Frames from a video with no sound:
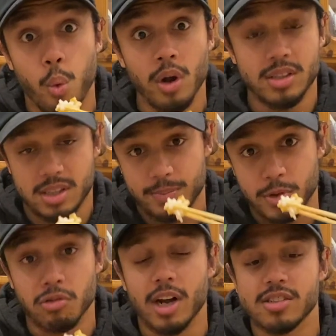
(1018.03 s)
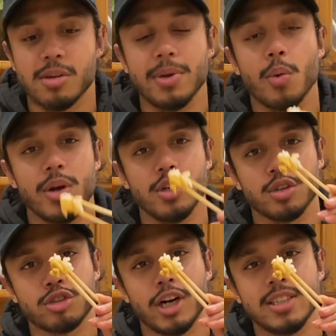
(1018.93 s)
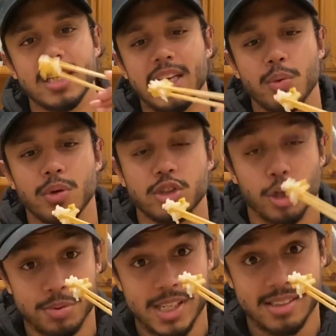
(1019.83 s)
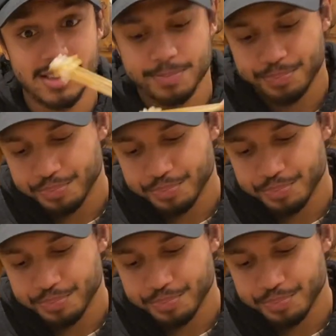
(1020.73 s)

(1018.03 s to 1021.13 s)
want rice to be when you're trying to eat with chopsticks.